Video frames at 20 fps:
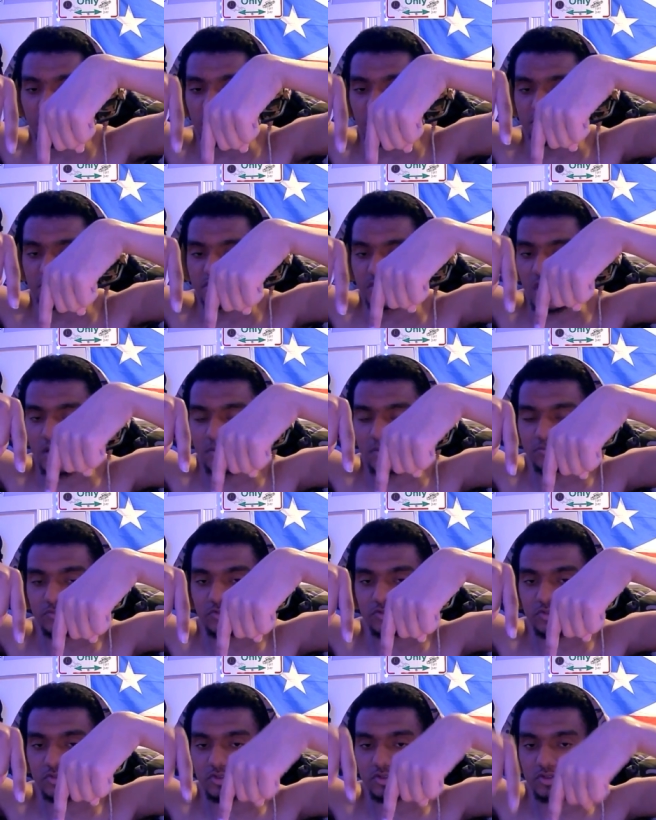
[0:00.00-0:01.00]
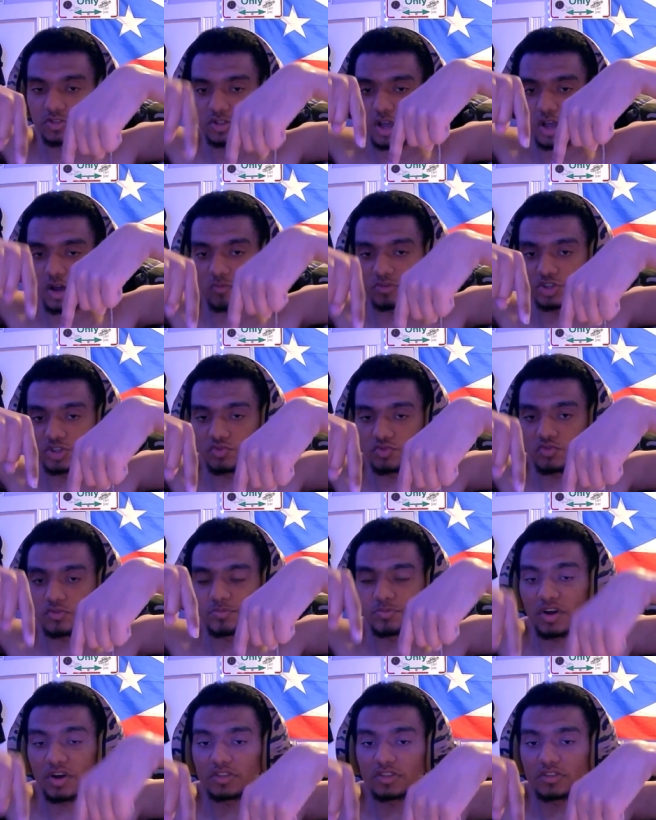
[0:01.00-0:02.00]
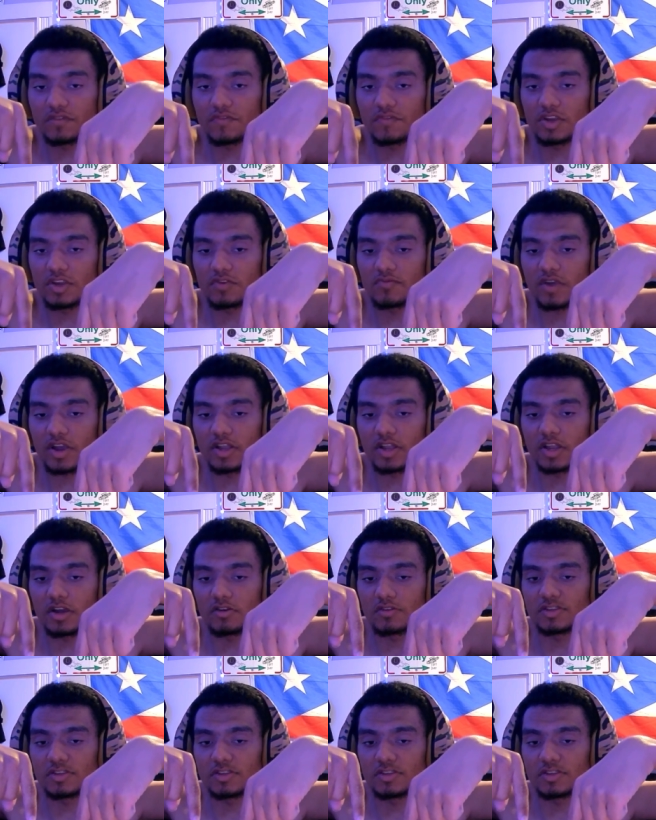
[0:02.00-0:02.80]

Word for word: Stop stop what you're doing. Pause the video right now